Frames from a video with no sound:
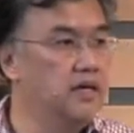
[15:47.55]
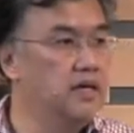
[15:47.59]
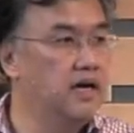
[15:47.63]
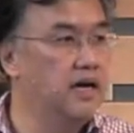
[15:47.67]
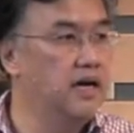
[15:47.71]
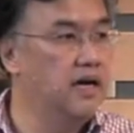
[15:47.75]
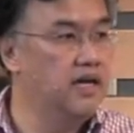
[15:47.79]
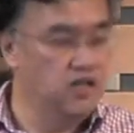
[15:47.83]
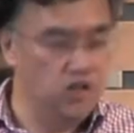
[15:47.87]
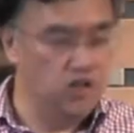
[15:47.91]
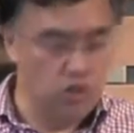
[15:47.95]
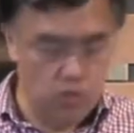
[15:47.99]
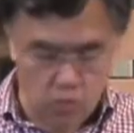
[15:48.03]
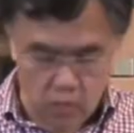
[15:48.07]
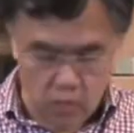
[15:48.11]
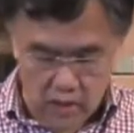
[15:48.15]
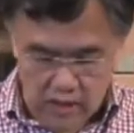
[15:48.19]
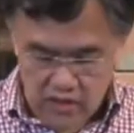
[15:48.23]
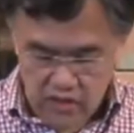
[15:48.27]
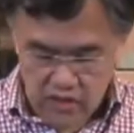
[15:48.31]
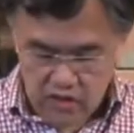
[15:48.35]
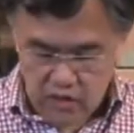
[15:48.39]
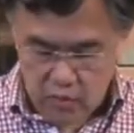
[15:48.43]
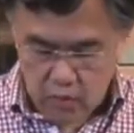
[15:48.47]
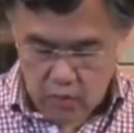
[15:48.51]
and you
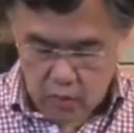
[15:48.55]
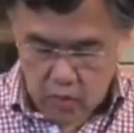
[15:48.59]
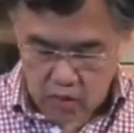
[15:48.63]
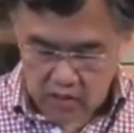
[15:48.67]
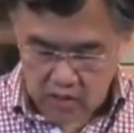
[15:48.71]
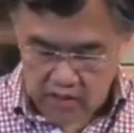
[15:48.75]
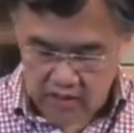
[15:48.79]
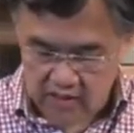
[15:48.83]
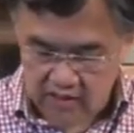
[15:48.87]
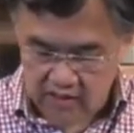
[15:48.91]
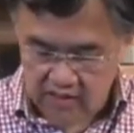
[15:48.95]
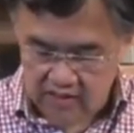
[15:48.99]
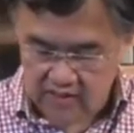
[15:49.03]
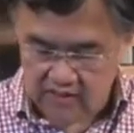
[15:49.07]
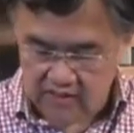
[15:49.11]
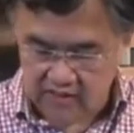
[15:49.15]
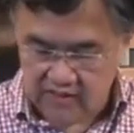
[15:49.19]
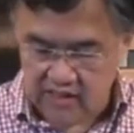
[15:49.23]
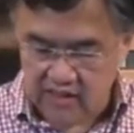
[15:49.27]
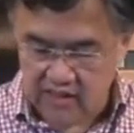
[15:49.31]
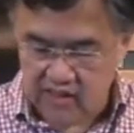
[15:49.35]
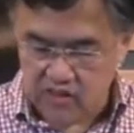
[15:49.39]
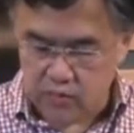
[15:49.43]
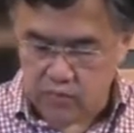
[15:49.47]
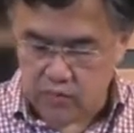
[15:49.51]
once walked in these
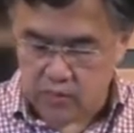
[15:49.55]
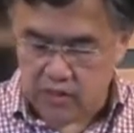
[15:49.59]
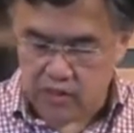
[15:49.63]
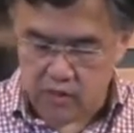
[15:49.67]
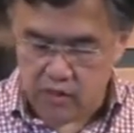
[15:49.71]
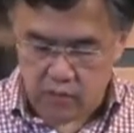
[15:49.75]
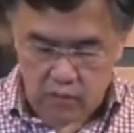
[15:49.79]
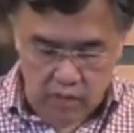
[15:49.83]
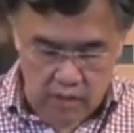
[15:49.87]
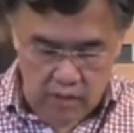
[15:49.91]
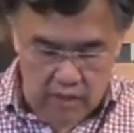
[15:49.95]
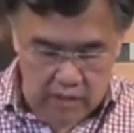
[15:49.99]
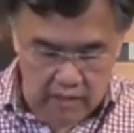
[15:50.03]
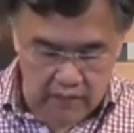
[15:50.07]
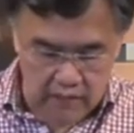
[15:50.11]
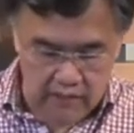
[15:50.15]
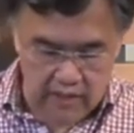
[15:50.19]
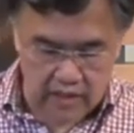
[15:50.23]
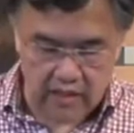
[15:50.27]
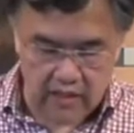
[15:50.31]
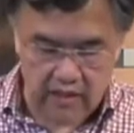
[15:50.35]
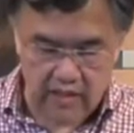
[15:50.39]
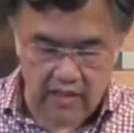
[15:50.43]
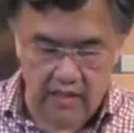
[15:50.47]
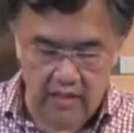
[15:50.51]
things when you were
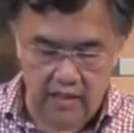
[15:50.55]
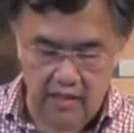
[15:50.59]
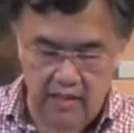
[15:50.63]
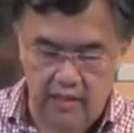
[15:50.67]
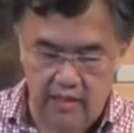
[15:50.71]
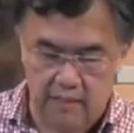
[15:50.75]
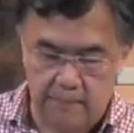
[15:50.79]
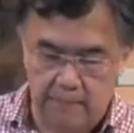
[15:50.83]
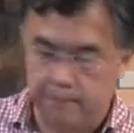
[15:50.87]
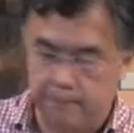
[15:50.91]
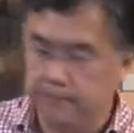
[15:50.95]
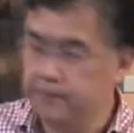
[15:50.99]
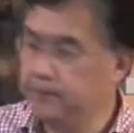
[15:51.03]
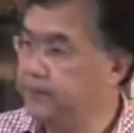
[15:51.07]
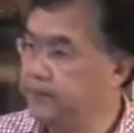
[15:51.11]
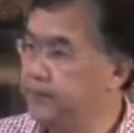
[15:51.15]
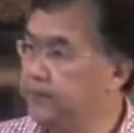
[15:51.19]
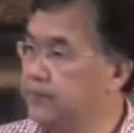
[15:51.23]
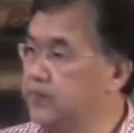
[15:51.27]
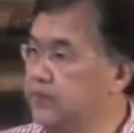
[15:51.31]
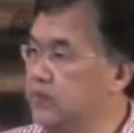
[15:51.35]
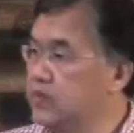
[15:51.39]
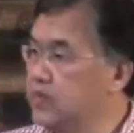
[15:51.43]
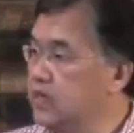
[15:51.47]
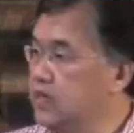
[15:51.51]
living in them.
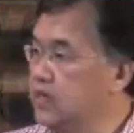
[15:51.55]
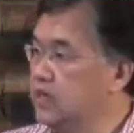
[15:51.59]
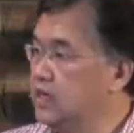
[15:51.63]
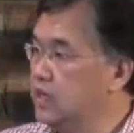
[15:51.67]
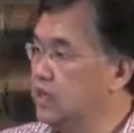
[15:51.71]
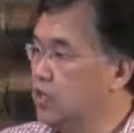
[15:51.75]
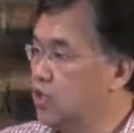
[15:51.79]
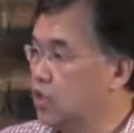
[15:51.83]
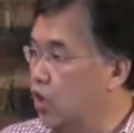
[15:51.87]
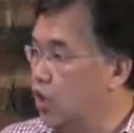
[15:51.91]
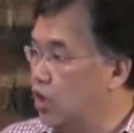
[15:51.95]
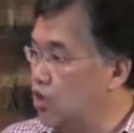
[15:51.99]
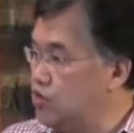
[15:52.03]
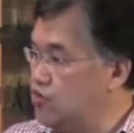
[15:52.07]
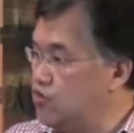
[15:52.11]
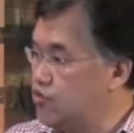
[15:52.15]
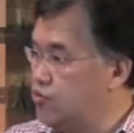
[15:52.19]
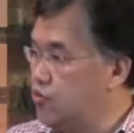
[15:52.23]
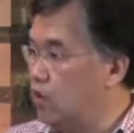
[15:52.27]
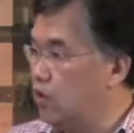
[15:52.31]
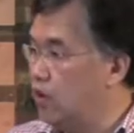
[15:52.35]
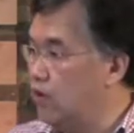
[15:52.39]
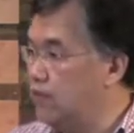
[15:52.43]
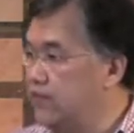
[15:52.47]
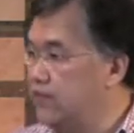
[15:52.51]
God's
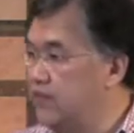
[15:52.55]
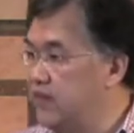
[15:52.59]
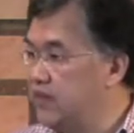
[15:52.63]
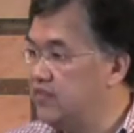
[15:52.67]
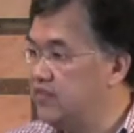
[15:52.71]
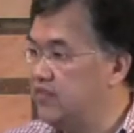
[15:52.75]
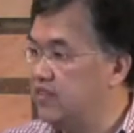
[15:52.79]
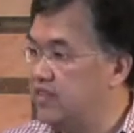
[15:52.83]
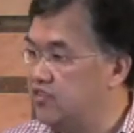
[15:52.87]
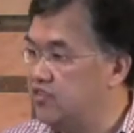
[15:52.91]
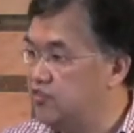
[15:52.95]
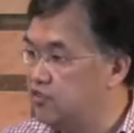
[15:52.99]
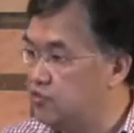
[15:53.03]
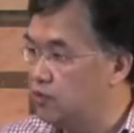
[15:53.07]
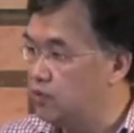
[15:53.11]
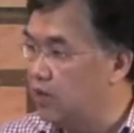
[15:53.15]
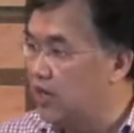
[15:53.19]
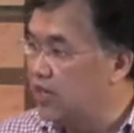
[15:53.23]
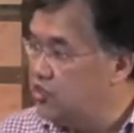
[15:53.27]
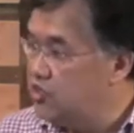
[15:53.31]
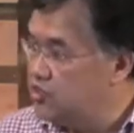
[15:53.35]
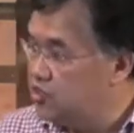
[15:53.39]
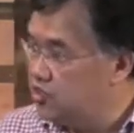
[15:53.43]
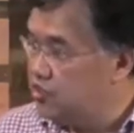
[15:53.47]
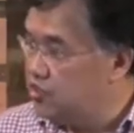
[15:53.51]
wrath is his
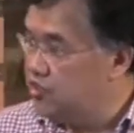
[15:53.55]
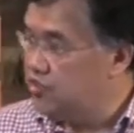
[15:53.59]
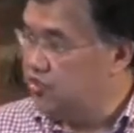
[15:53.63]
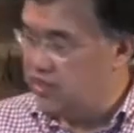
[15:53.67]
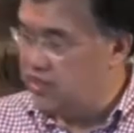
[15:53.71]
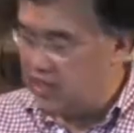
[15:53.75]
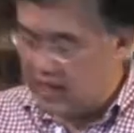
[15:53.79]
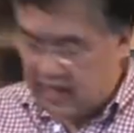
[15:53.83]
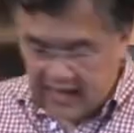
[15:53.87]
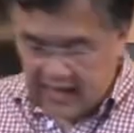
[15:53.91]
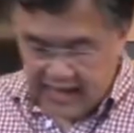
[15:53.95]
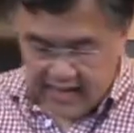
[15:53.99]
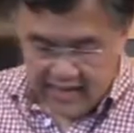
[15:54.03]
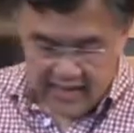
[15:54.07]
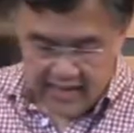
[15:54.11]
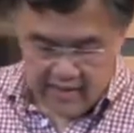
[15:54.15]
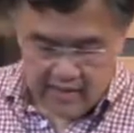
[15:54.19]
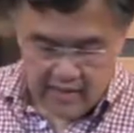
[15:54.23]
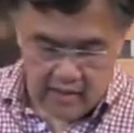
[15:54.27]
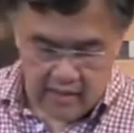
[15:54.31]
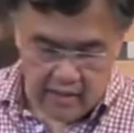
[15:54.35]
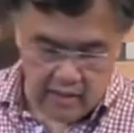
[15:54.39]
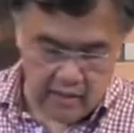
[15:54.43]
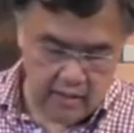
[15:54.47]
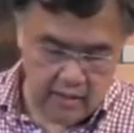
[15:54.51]
righteous
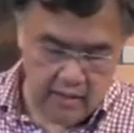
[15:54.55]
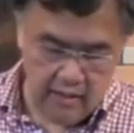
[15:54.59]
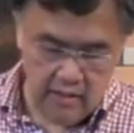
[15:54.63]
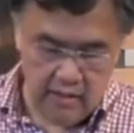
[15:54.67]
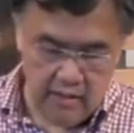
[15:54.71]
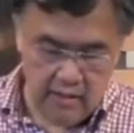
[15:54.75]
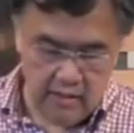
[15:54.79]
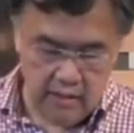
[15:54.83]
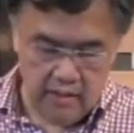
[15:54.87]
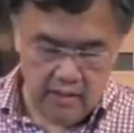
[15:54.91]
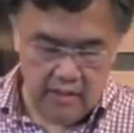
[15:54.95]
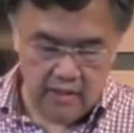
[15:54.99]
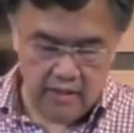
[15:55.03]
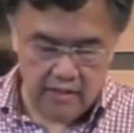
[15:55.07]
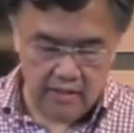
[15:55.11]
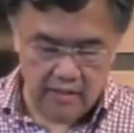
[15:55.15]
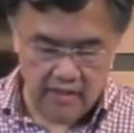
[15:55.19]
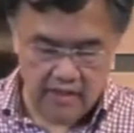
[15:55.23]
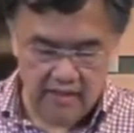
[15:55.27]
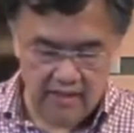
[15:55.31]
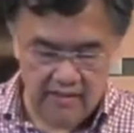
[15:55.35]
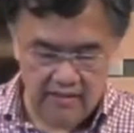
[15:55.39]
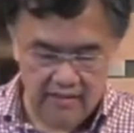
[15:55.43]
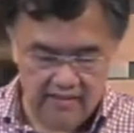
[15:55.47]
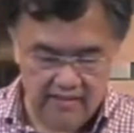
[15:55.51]
anger
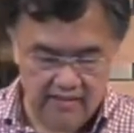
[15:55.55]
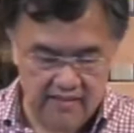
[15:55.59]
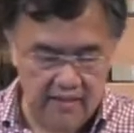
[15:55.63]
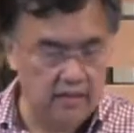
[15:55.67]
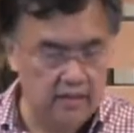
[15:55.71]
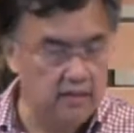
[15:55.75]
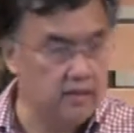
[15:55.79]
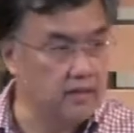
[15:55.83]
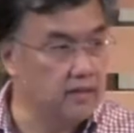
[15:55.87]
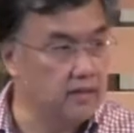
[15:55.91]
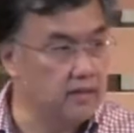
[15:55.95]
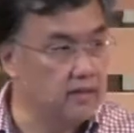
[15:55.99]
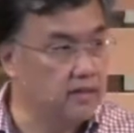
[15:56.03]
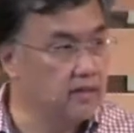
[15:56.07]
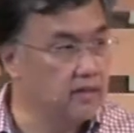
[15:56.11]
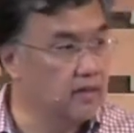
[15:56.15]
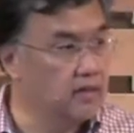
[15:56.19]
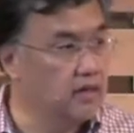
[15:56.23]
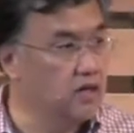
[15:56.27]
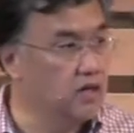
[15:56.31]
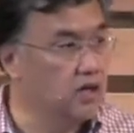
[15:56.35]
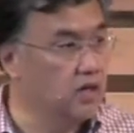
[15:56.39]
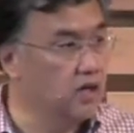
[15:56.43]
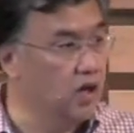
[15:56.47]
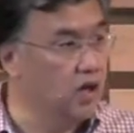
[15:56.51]
against sin.
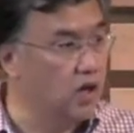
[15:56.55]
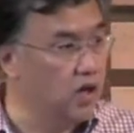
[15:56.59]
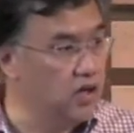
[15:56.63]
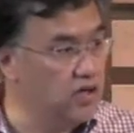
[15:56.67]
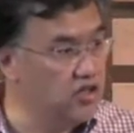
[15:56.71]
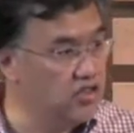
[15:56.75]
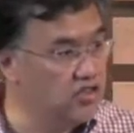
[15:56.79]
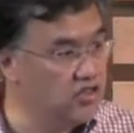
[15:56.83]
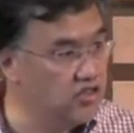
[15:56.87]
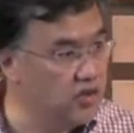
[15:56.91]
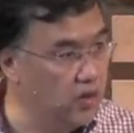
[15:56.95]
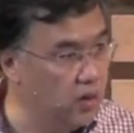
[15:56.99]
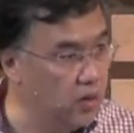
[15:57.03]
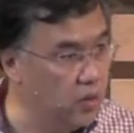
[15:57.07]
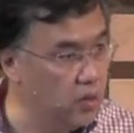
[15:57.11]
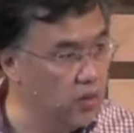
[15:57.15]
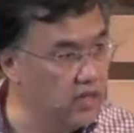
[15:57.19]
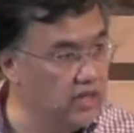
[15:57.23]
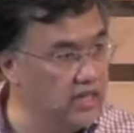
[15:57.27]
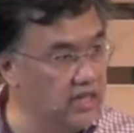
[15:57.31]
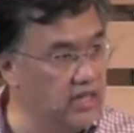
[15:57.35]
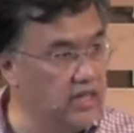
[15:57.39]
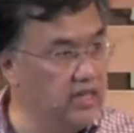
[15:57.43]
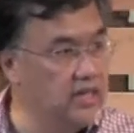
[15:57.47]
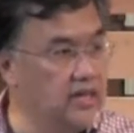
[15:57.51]
God is
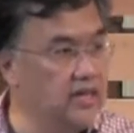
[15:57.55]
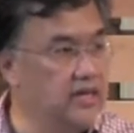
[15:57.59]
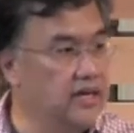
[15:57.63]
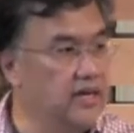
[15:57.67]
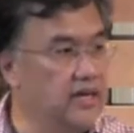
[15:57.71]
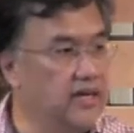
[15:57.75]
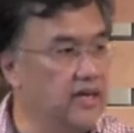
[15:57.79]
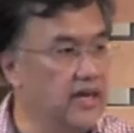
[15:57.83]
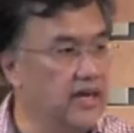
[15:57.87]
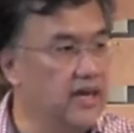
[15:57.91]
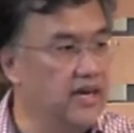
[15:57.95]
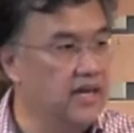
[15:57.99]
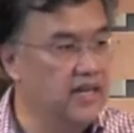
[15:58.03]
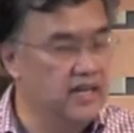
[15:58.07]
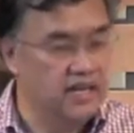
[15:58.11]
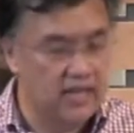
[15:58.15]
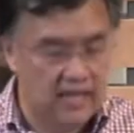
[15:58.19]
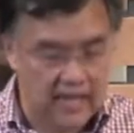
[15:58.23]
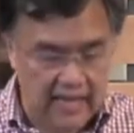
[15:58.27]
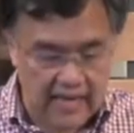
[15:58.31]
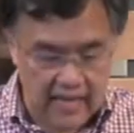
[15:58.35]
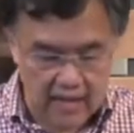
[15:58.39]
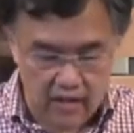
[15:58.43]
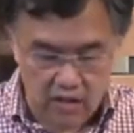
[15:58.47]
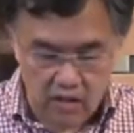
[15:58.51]
holy and
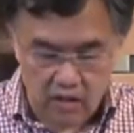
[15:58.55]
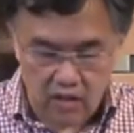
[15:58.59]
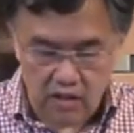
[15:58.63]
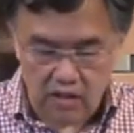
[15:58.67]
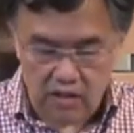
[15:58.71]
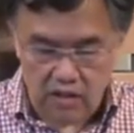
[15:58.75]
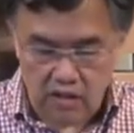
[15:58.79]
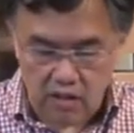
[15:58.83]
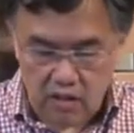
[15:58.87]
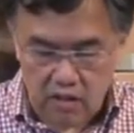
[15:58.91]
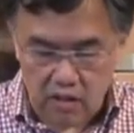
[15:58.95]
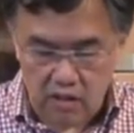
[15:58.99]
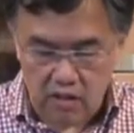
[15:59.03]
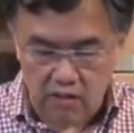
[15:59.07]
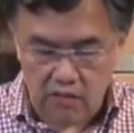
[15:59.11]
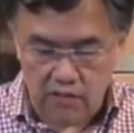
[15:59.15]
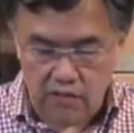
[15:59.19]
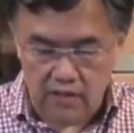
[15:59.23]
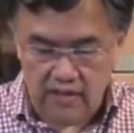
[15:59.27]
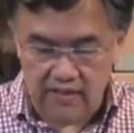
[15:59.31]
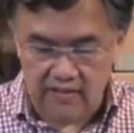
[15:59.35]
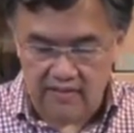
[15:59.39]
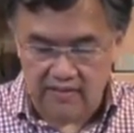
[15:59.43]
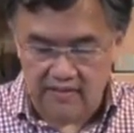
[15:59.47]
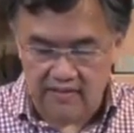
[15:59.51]
cannot
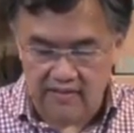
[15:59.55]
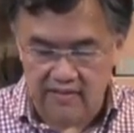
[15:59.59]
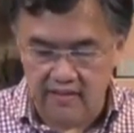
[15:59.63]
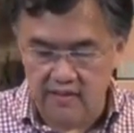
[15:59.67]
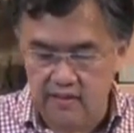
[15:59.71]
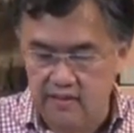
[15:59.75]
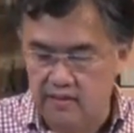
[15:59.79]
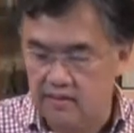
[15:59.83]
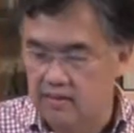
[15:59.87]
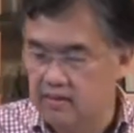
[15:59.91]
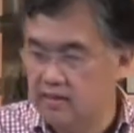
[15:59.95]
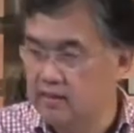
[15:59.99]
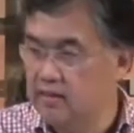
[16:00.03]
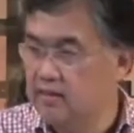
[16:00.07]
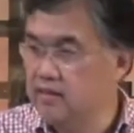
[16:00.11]
tolerate sin.